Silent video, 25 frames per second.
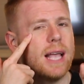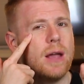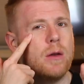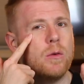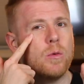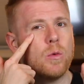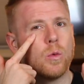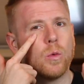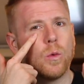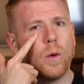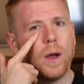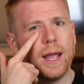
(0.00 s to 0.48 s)

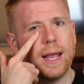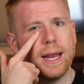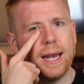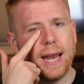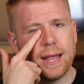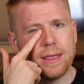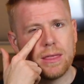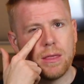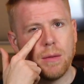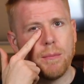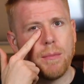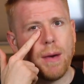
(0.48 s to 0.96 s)
and right
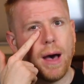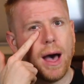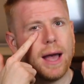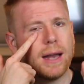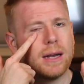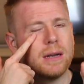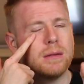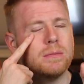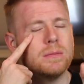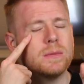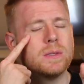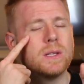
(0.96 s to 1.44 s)
at the
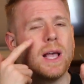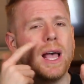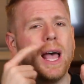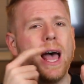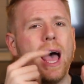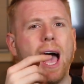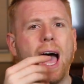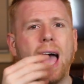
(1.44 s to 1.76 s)
bottoms.